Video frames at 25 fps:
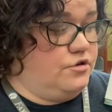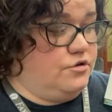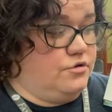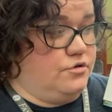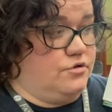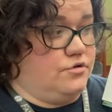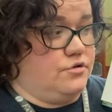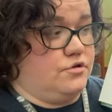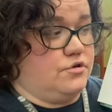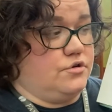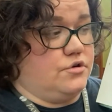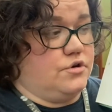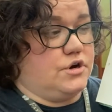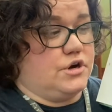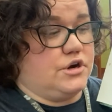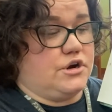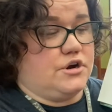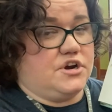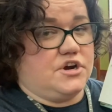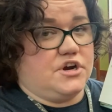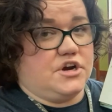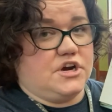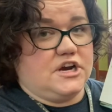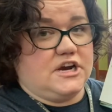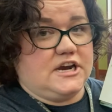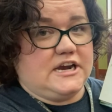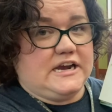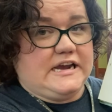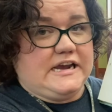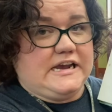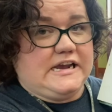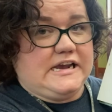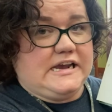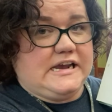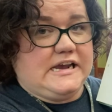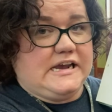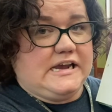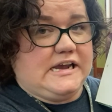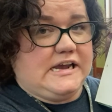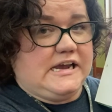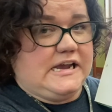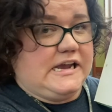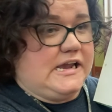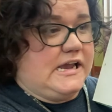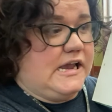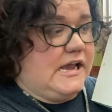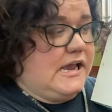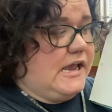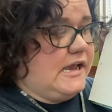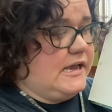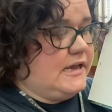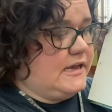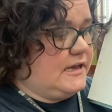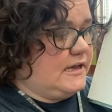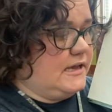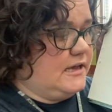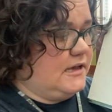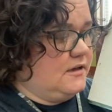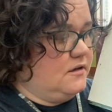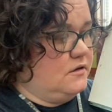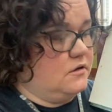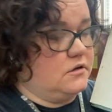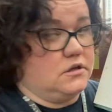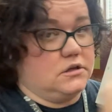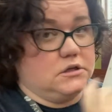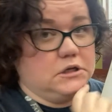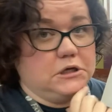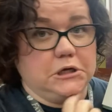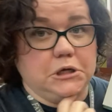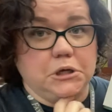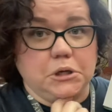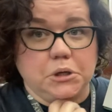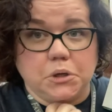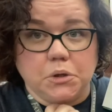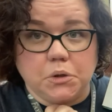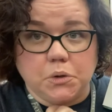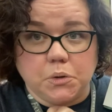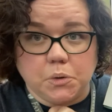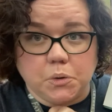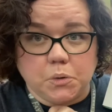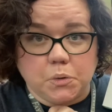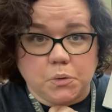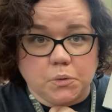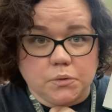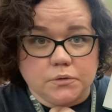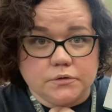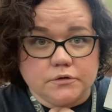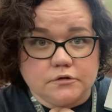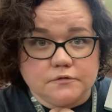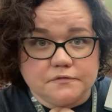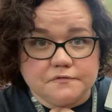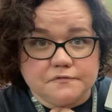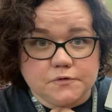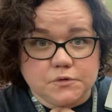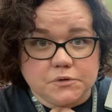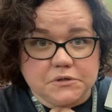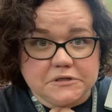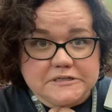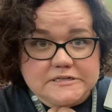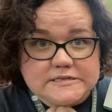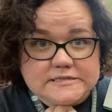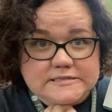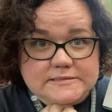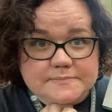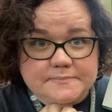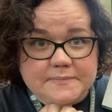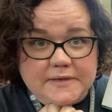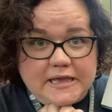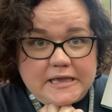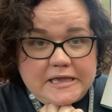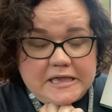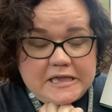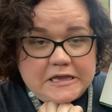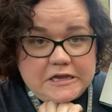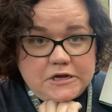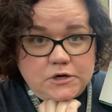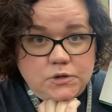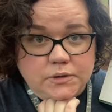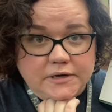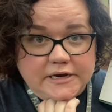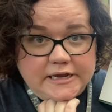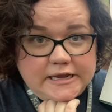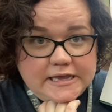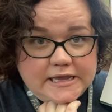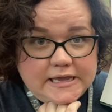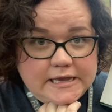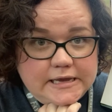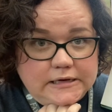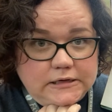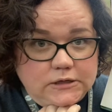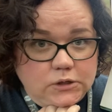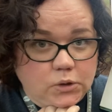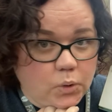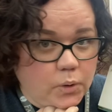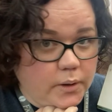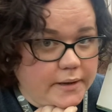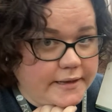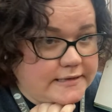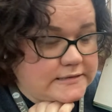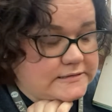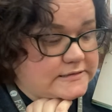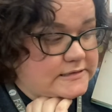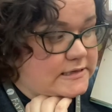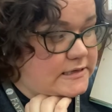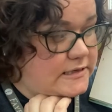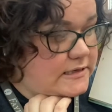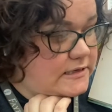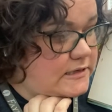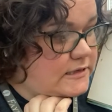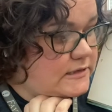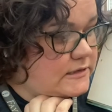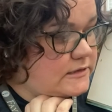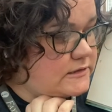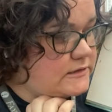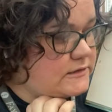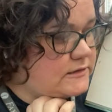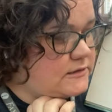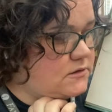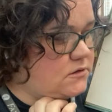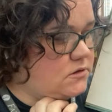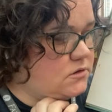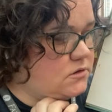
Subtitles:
Creak? Uh-oh, the fort is making creaking noises.